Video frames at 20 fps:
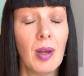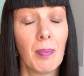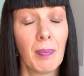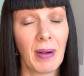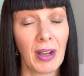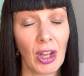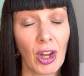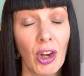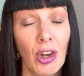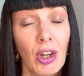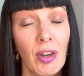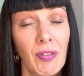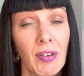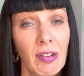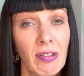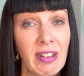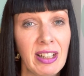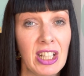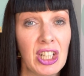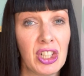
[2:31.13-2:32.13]
by
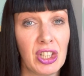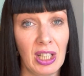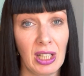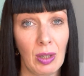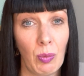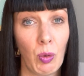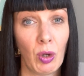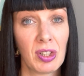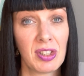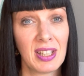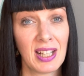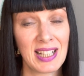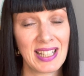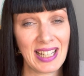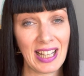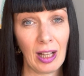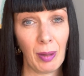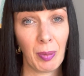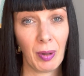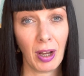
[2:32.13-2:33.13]
overreaching and wanting to
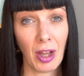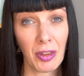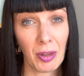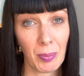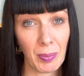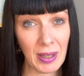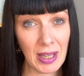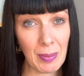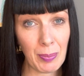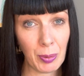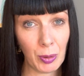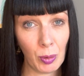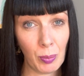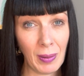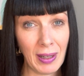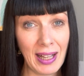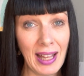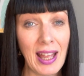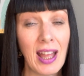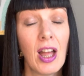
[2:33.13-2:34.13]
help other people
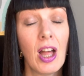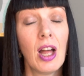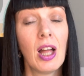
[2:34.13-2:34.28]
by